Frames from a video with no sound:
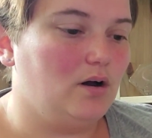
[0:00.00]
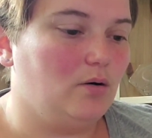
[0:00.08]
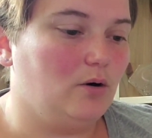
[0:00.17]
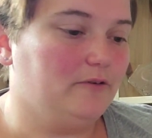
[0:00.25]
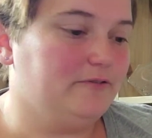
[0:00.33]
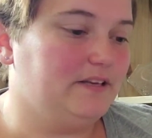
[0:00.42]

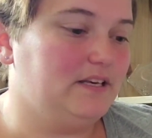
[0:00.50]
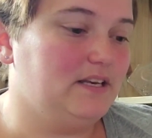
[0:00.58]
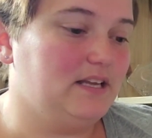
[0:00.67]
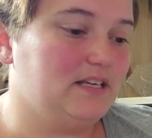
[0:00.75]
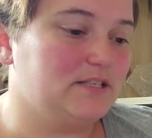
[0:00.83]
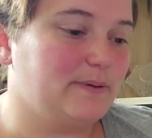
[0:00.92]
Orphaned
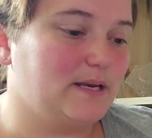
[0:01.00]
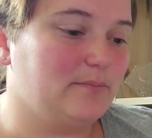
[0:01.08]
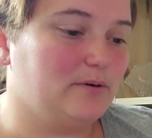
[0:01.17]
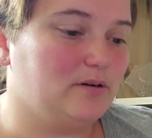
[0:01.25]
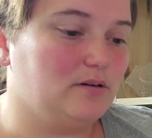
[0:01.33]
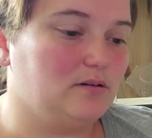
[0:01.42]
and
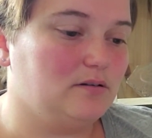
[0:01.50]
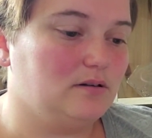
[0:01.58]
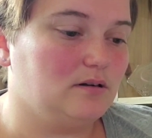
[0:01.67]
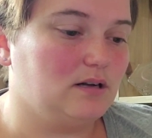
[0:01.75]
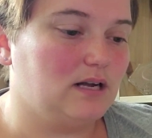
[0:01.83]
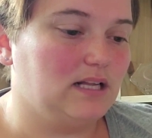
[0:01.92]
expendable,
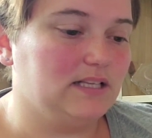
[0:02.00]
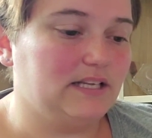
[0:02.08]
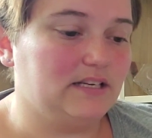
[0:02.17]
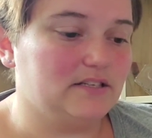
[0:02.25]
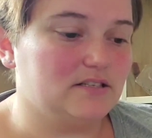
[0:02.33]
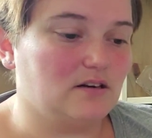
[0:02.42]

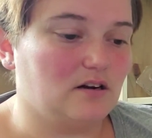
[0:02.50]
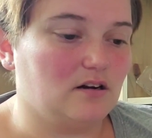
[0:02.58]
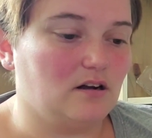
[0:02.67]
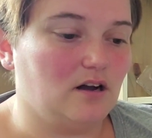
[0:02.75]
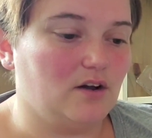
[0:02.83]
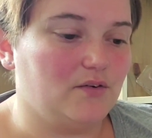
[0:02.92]
Alina
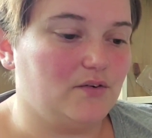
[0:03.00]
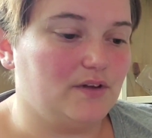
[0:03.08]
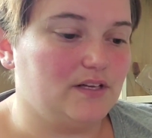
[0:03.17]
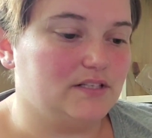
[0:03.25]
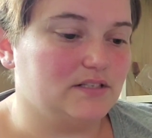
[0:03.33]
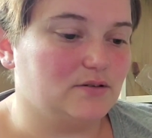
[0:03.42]
Starkov
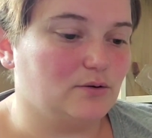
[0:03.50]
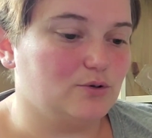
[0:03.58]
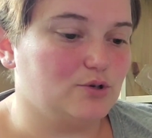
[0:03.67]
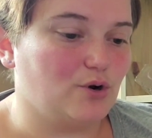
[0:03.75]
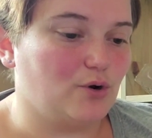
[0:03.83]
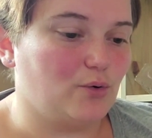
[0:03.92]
is a
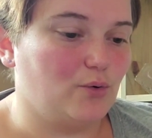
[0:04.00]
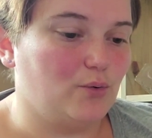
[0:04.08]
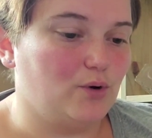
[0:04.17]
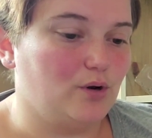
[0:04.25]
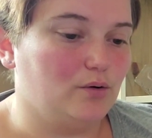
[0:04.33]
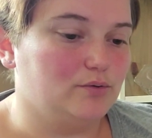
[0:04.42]
soldier who
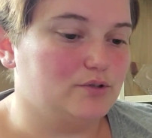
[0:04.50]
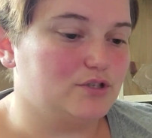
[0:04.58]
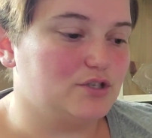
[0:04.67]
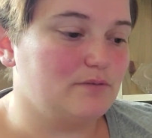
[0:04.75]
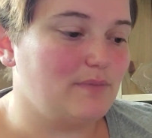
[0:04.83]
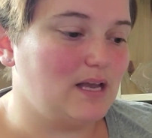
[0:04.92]
knows
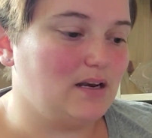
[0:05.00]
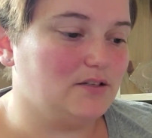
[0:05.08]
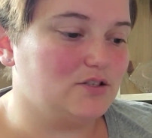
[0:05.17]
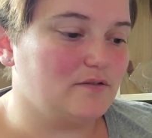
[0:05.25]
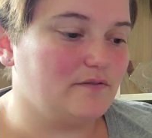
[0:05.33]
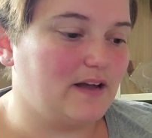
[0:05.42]
she may
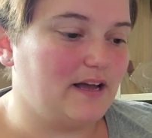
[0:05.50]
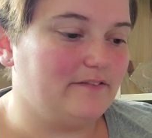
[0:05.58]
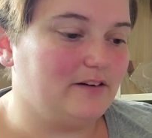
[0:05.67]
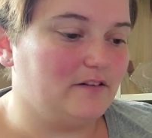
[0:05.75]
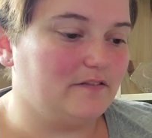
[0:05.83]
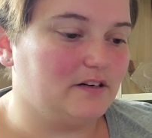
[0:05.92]
not survive
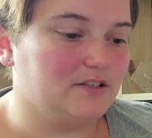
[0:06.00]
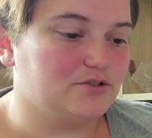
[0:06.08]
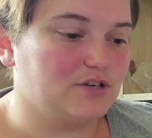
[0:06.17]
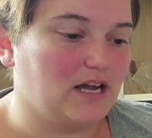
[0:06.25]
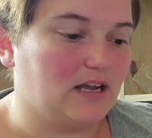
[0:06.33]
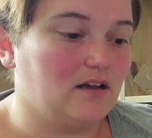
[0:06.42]
her first
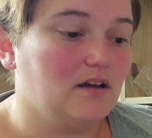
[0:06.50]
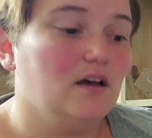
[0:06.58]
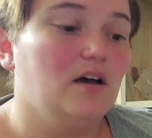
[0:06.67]
trek